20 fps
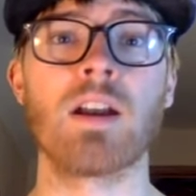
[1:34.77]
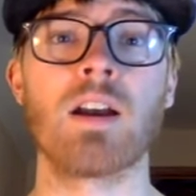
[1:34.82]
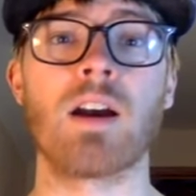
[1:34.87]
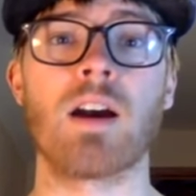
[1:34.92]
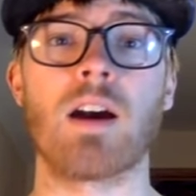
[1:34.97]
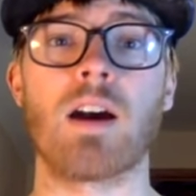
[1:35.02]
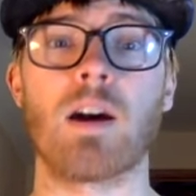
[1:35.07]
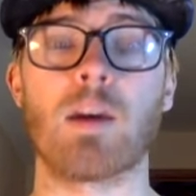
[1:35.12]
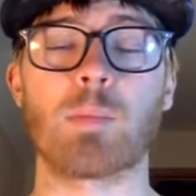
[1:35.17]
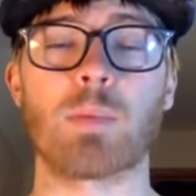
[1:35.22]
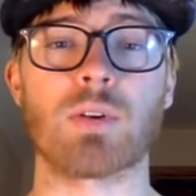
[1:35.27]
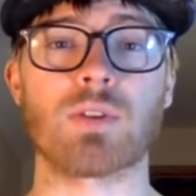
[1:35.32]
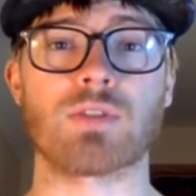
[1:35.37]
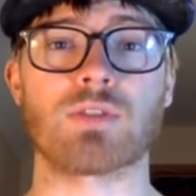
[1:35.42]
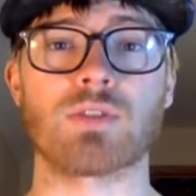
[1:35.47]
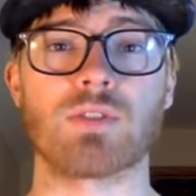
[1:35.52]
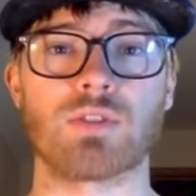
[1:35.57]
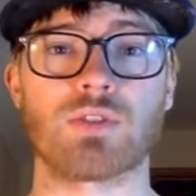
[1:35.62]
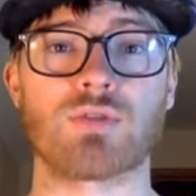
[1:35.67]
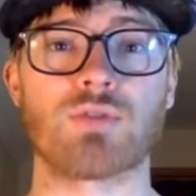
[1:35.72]
Uh,
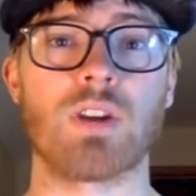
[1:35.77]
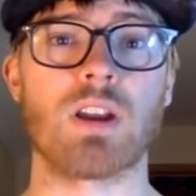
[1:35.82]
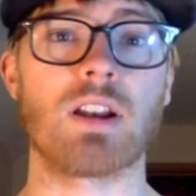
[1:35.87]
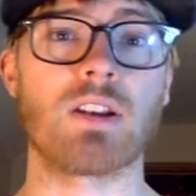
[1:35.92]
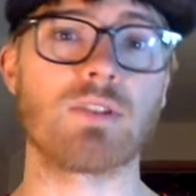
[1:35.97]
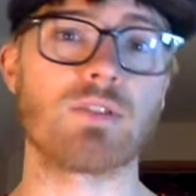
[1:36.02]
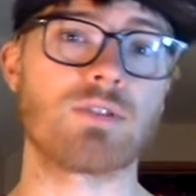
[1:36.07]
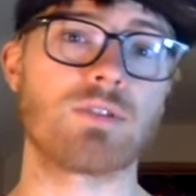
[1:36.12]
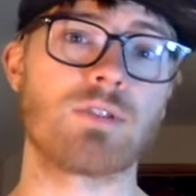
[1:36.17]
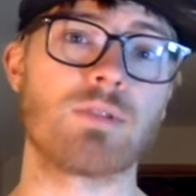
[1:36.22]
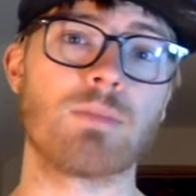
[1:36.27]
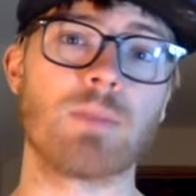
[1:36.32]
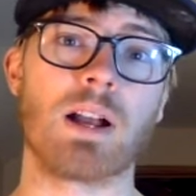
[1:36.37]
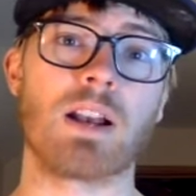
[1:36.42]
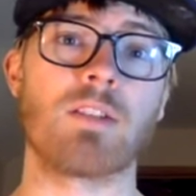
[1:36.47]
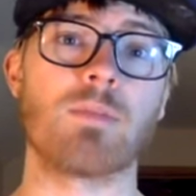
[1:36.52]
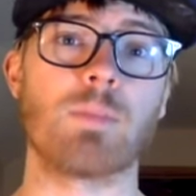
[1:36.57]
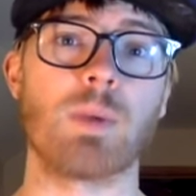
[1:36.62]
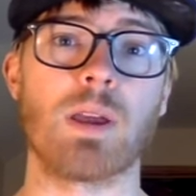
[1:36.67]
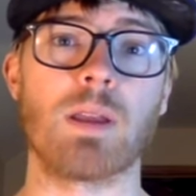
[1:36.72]
personal trainers who might
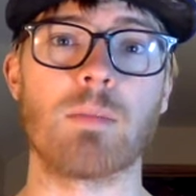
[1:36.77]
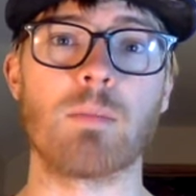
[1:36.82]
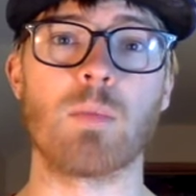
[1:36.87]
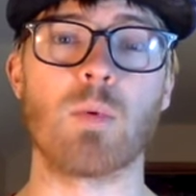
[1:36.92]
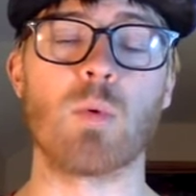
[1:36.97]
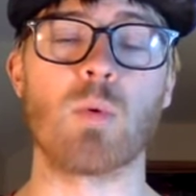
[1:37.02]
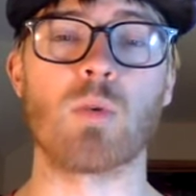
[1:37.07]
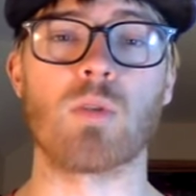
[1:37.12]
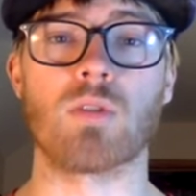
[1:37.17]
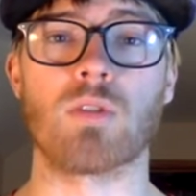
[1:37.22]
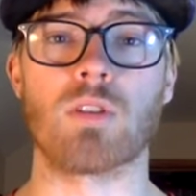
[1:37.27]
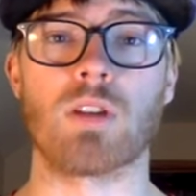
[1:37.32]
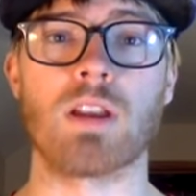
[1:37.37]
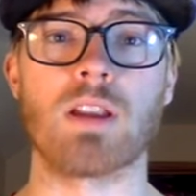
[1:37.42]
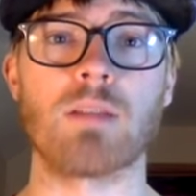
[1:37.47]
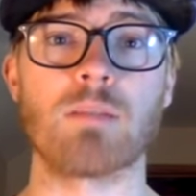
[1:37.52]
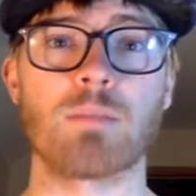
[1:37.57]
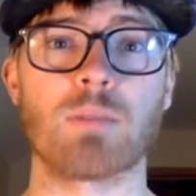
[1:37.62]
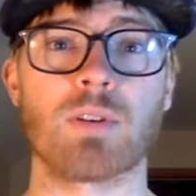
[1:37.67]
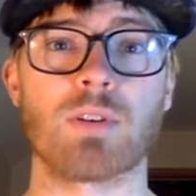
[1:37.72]
have been more
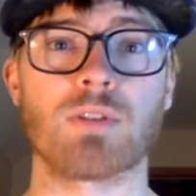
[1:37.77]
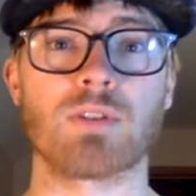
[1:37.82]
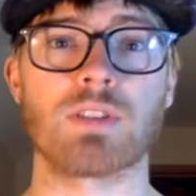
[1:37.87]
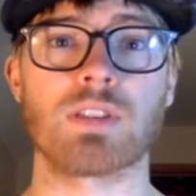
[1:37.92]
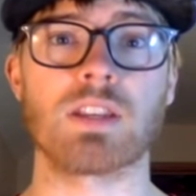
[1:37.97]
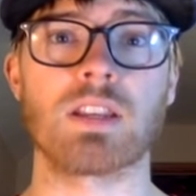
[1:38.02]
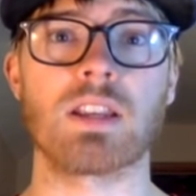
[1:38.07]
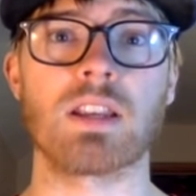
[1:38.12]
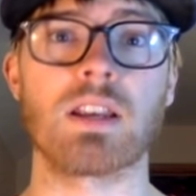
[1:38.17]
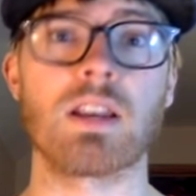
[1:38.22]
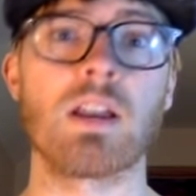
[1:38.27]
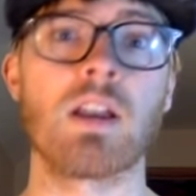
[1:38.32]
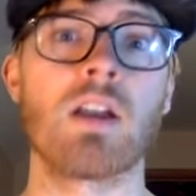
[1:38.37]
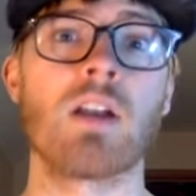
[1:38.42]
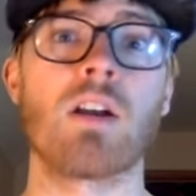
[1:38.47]
in person